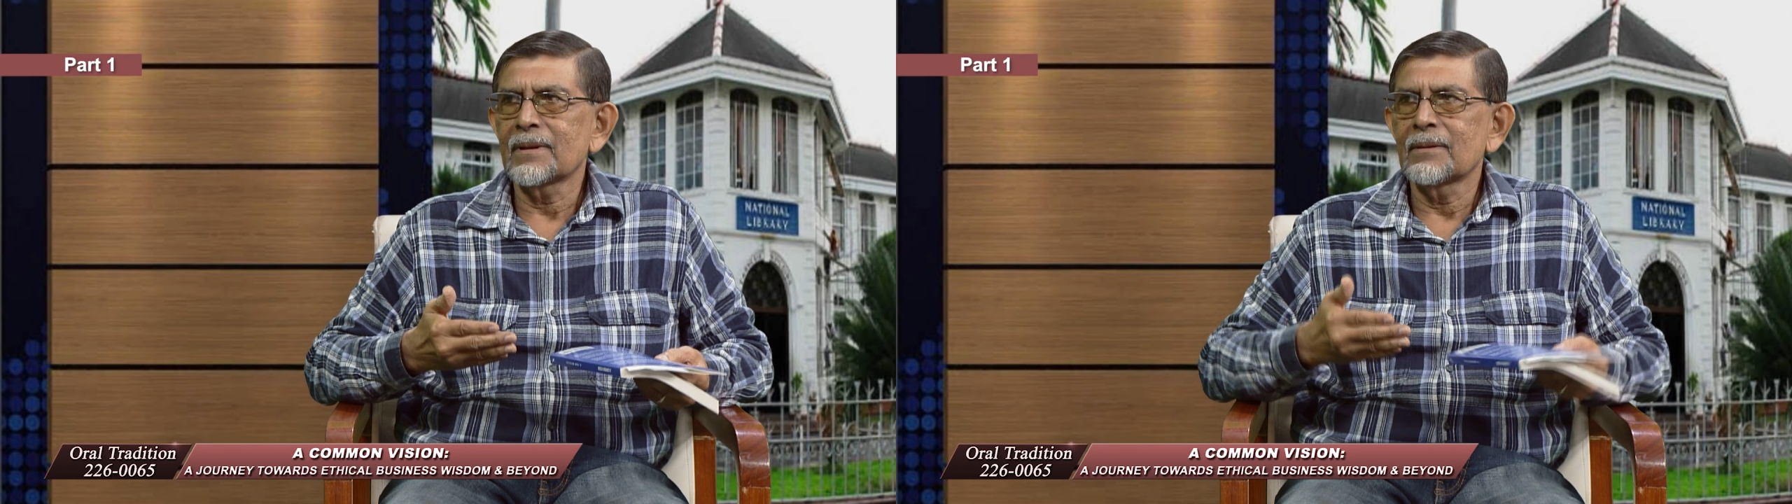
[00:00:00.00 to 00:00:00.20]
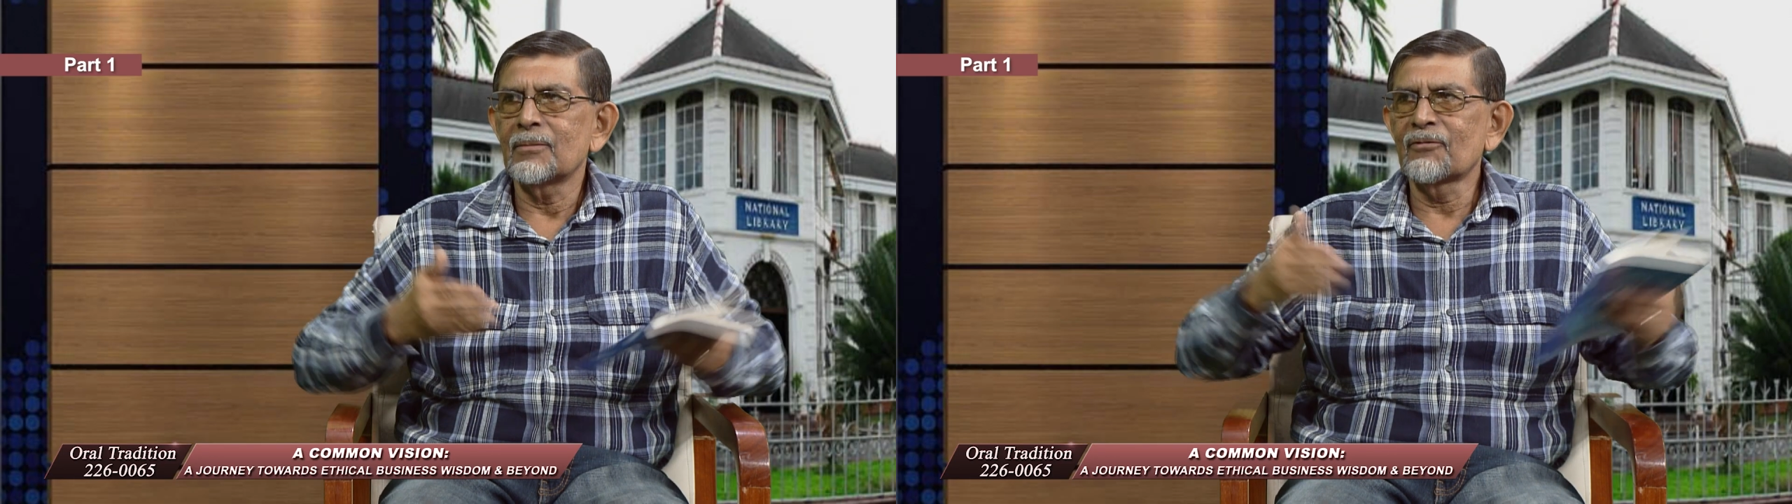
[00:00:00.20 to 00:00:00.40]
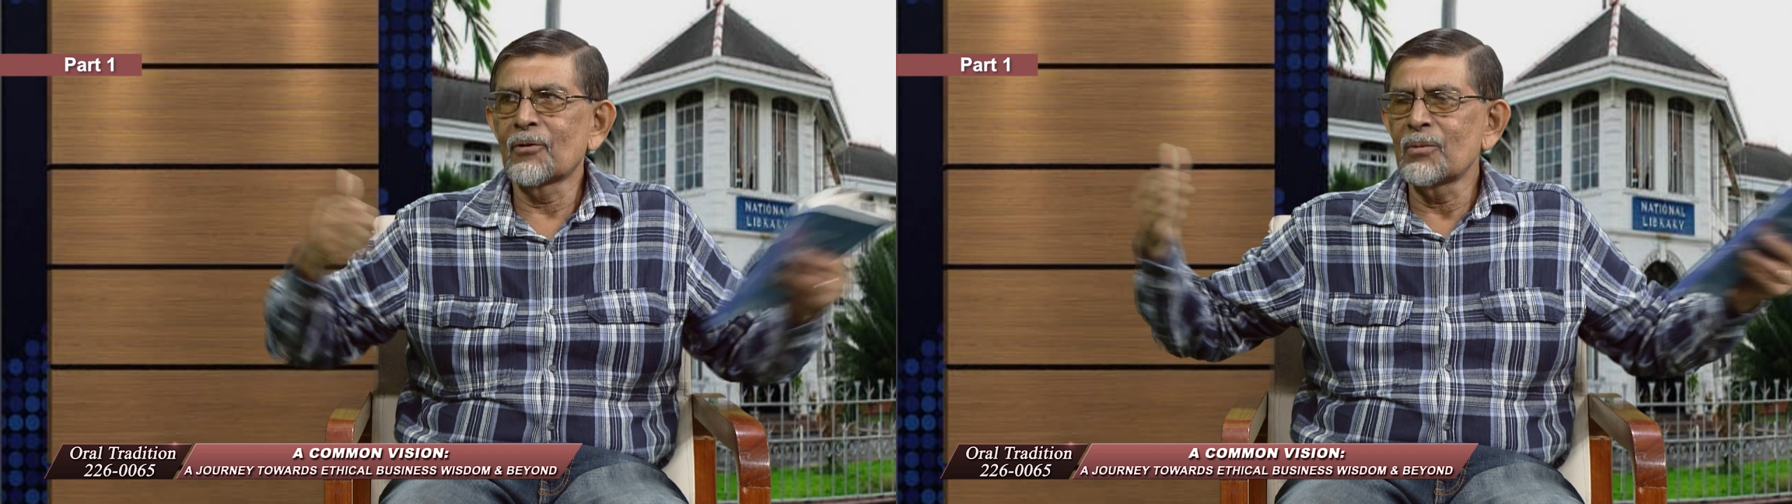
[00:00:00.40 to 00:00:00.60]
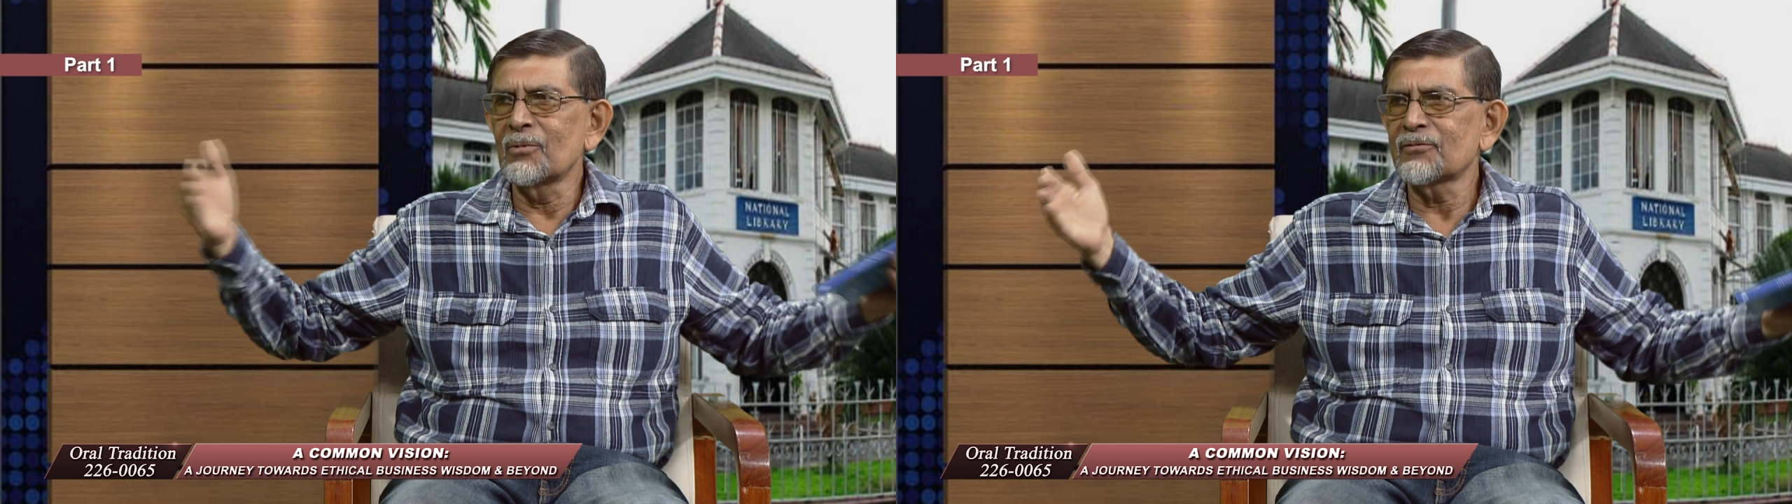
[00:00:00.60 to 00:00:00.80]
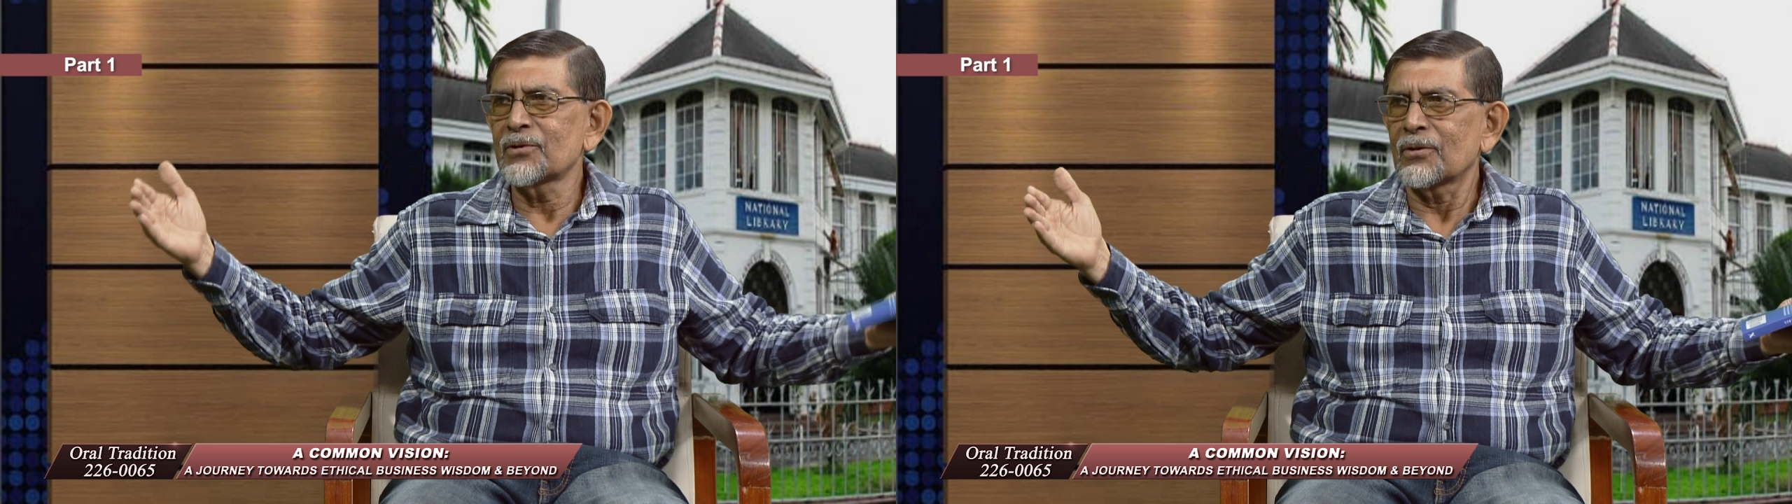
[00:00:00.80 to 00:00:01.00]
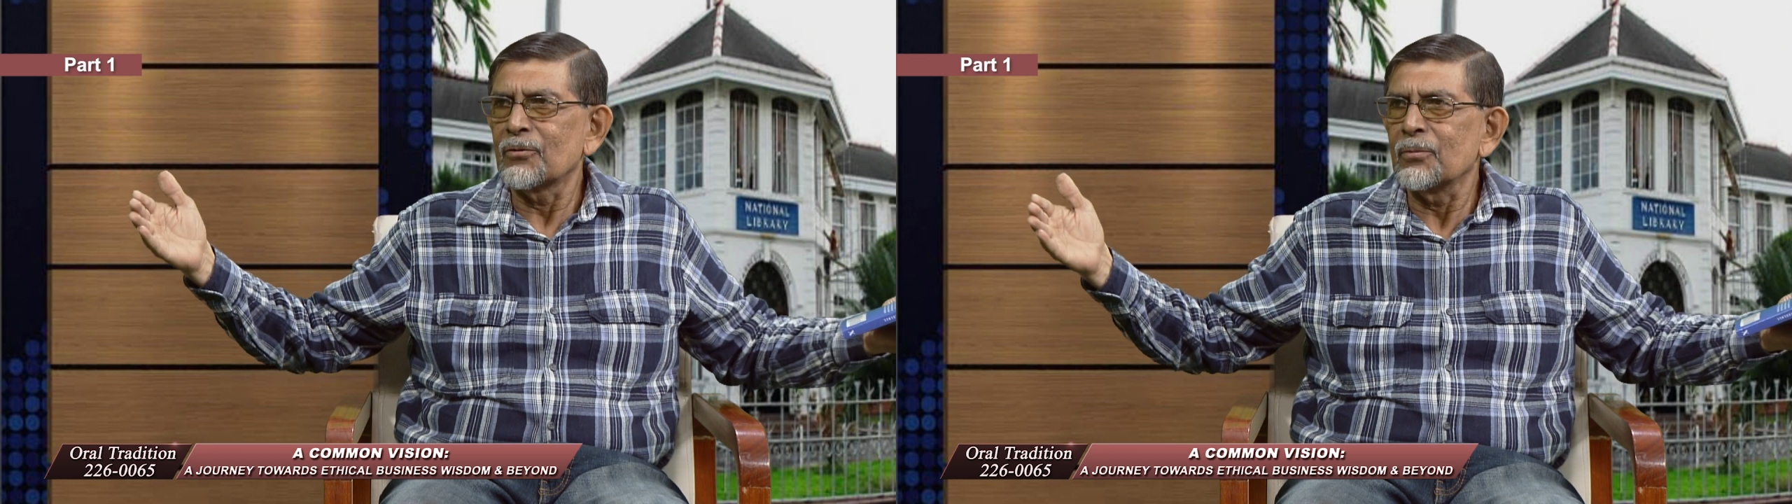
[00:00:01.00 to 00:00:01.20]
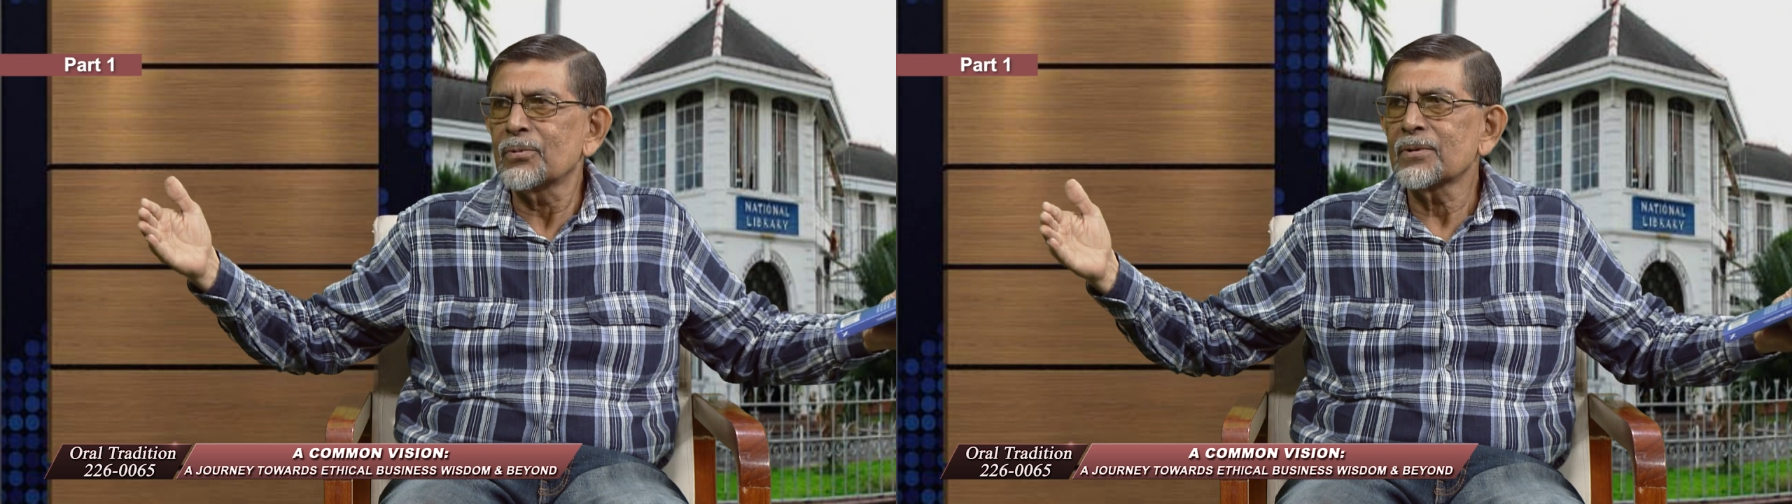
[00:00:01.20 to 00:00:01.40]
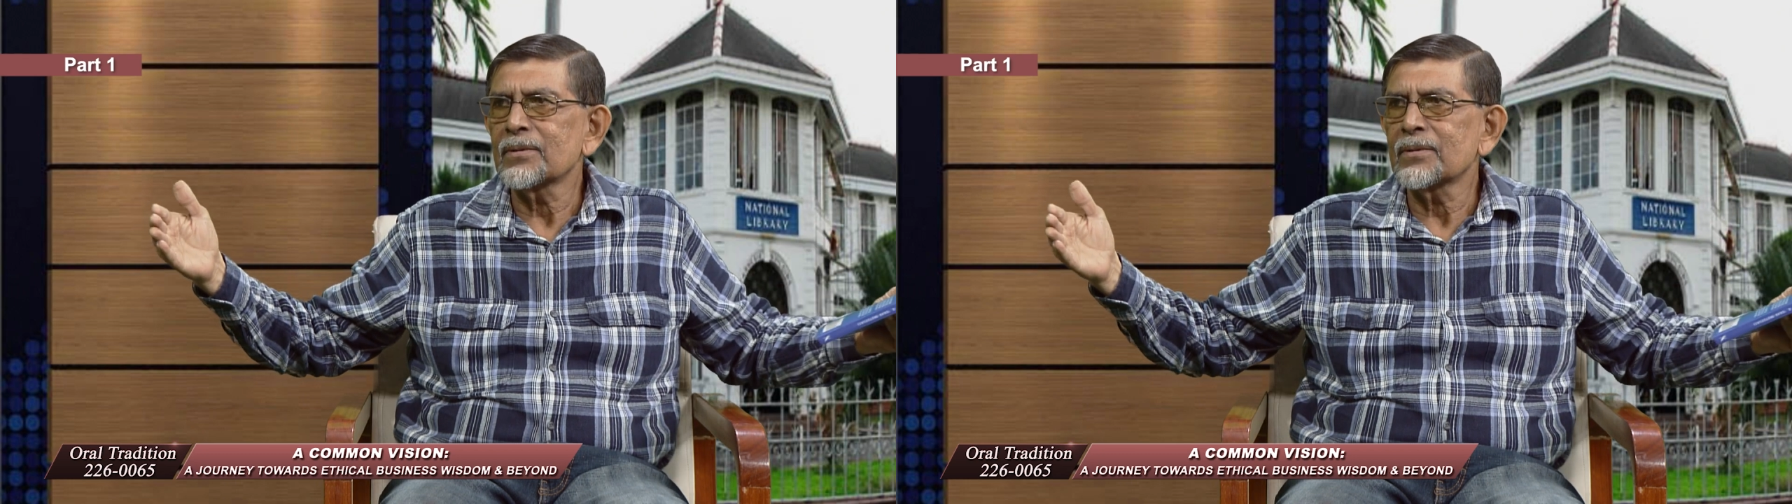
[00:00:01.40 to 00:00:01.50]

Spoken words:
before we move to a group